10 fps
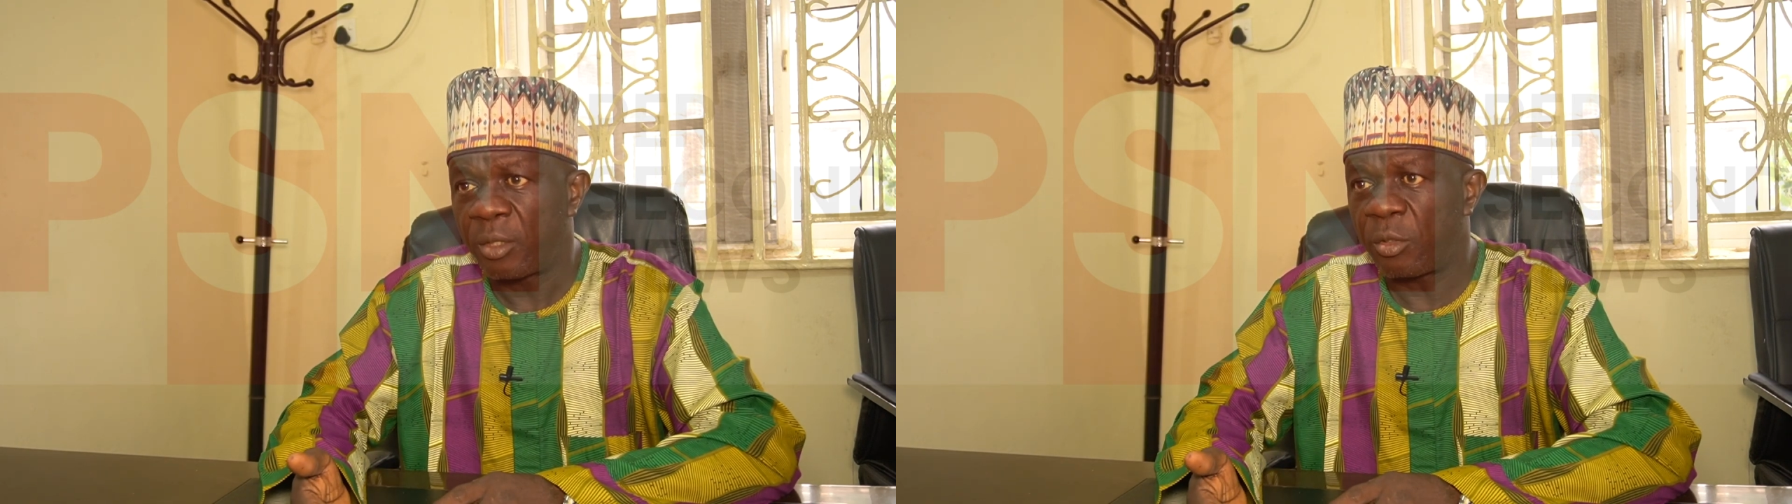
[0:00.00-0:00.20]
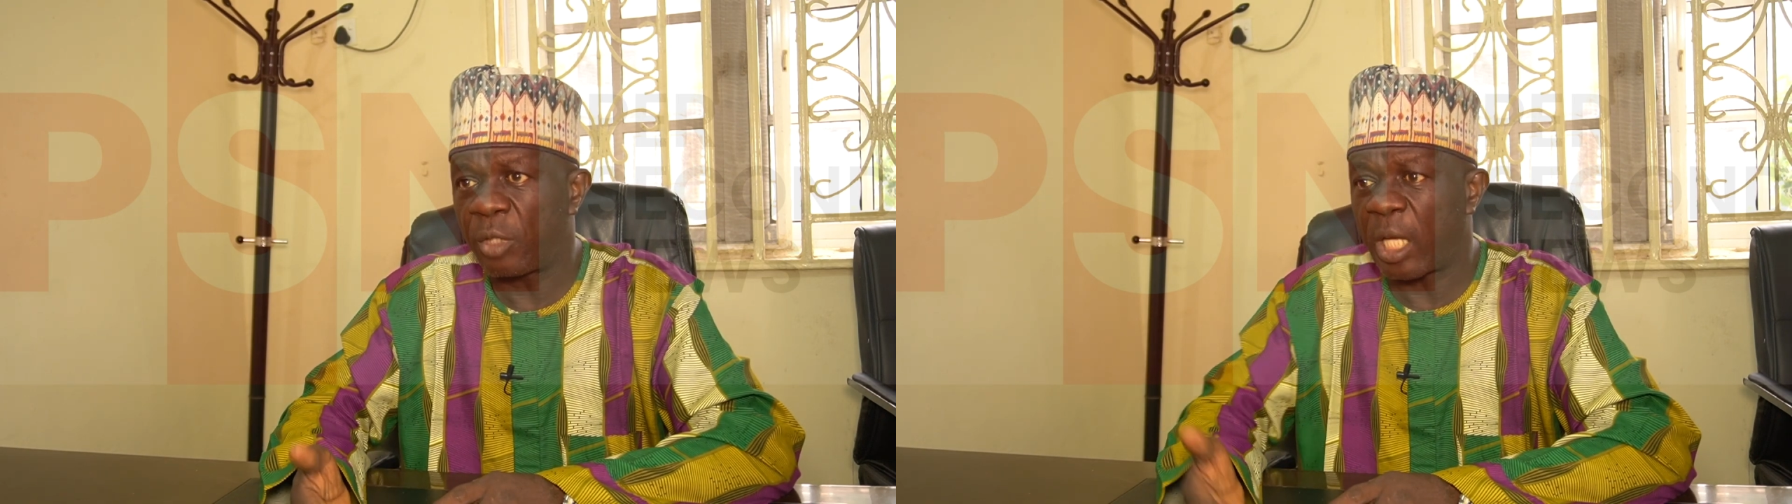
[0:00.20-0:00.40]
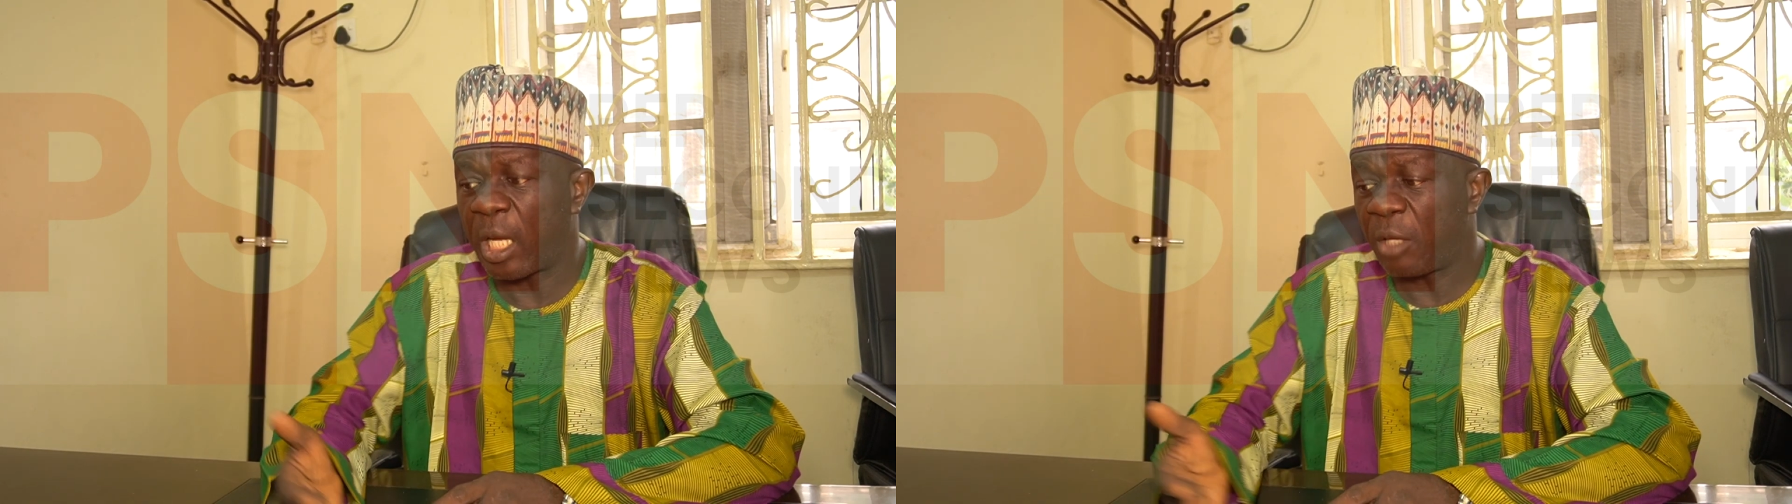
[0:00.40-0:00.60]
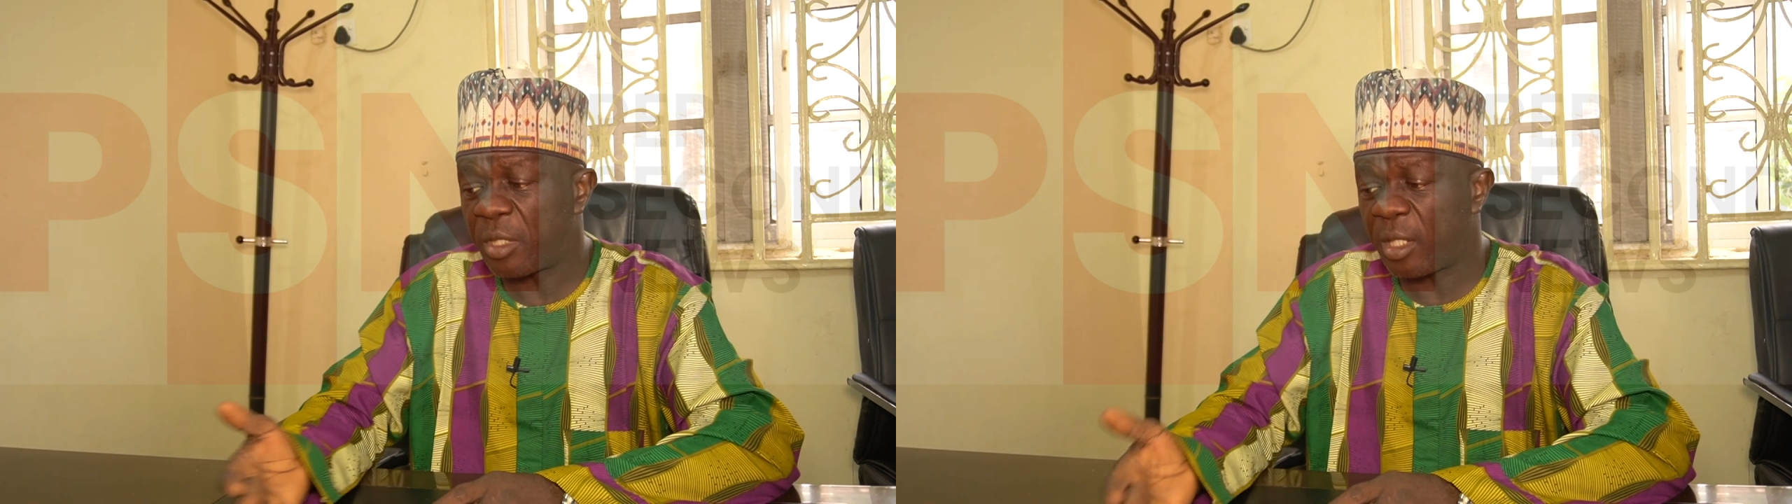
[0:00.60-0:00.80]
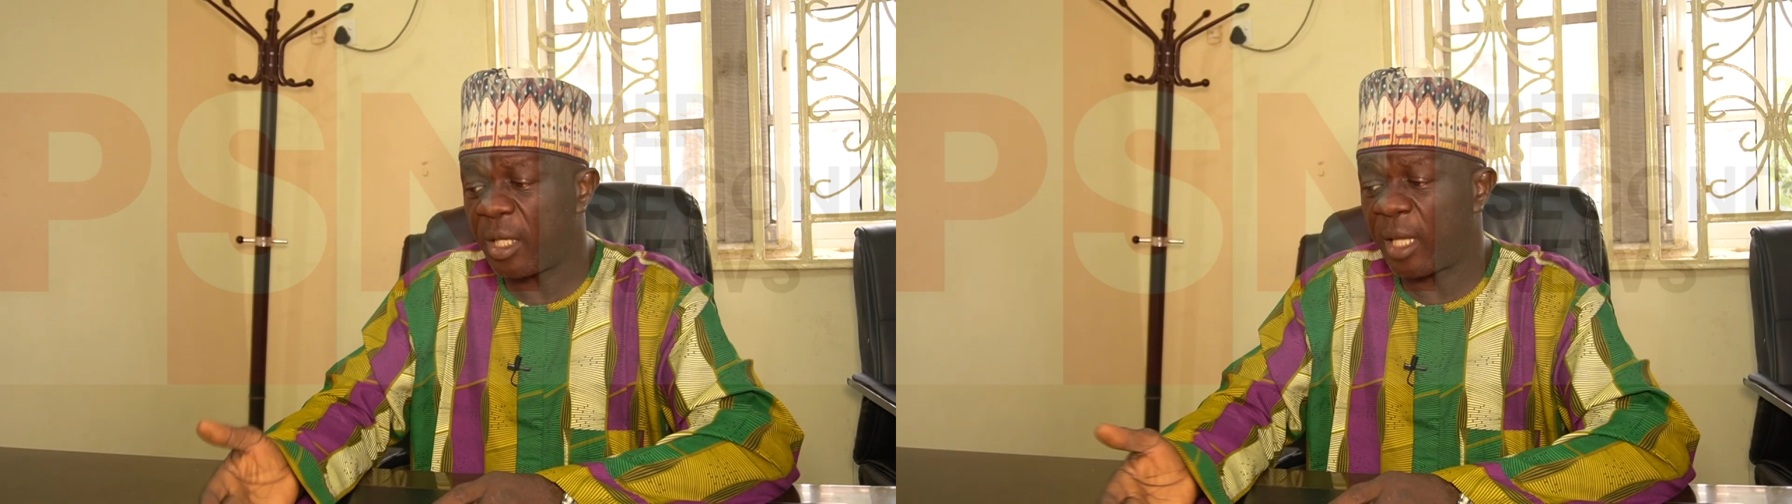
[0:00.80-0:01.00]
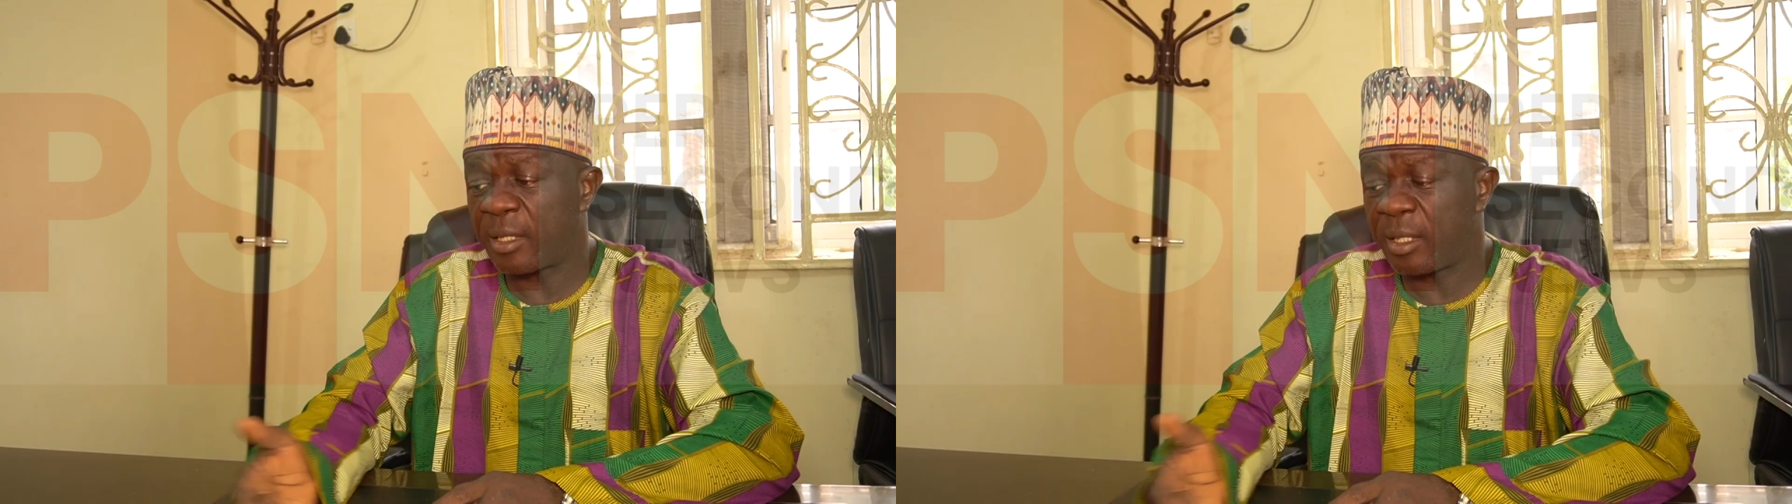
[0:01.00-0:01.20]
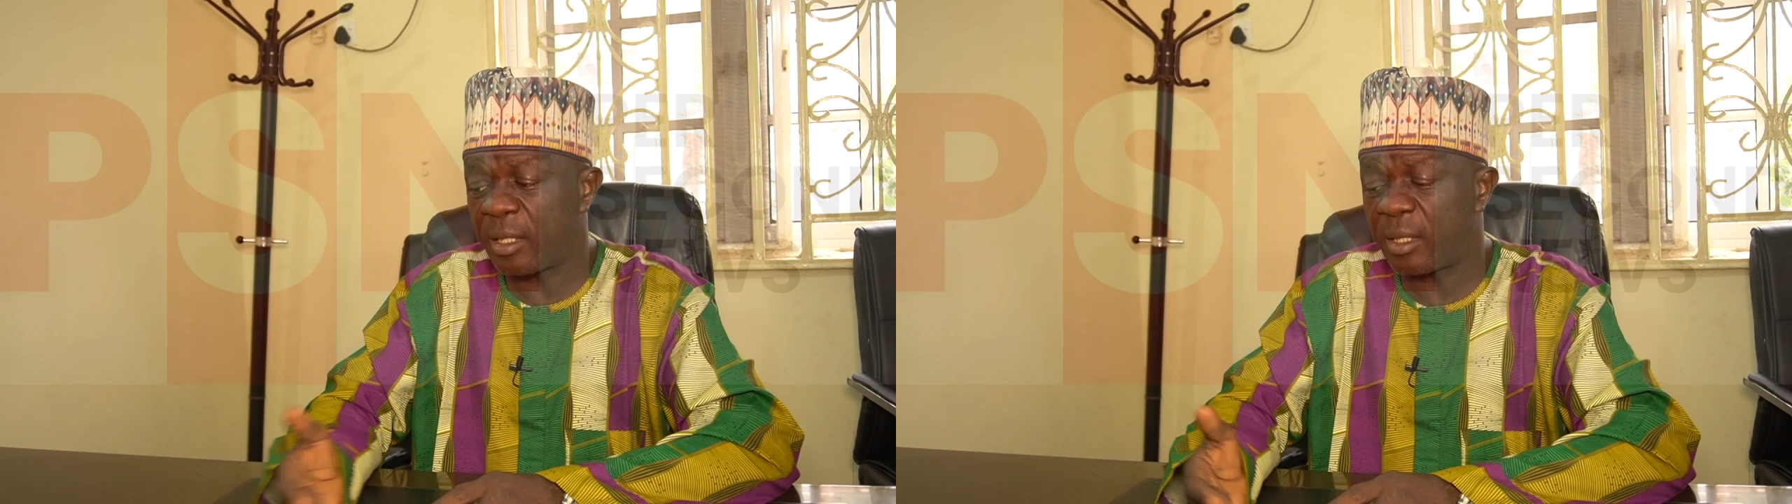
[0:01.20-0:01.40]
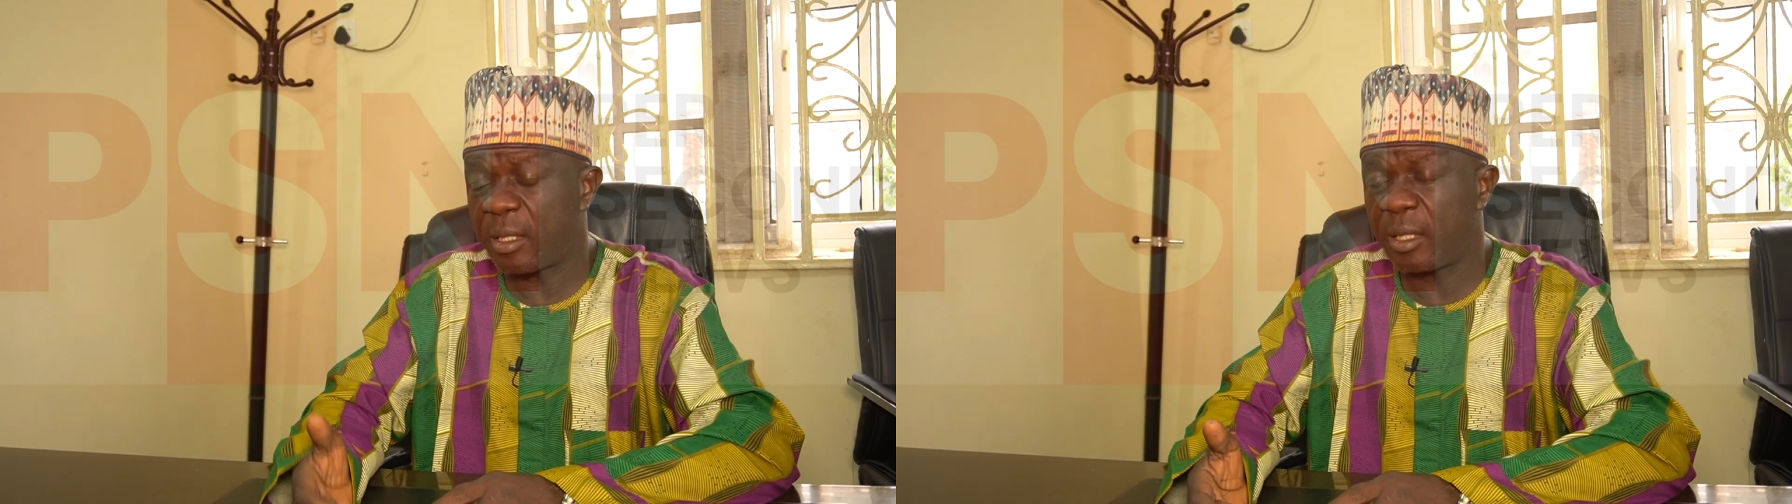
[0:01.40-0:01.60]
So you can now see that
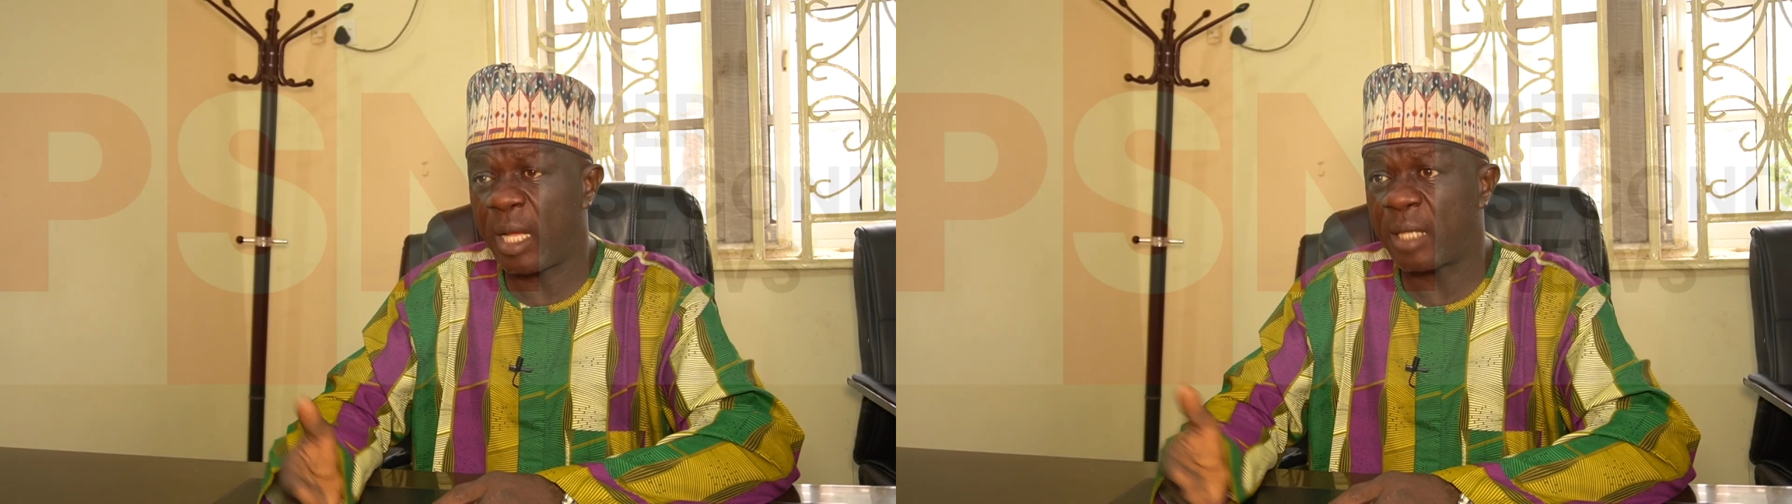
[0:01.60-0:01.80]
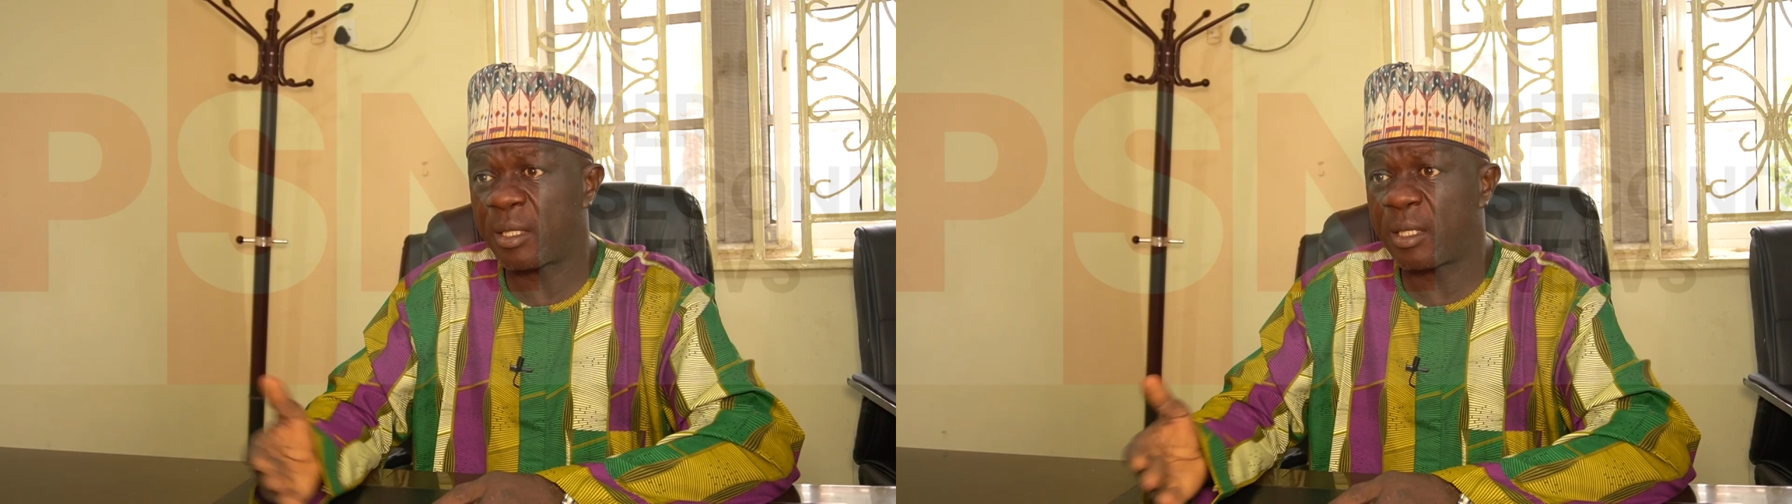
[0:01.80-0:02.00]
this thing has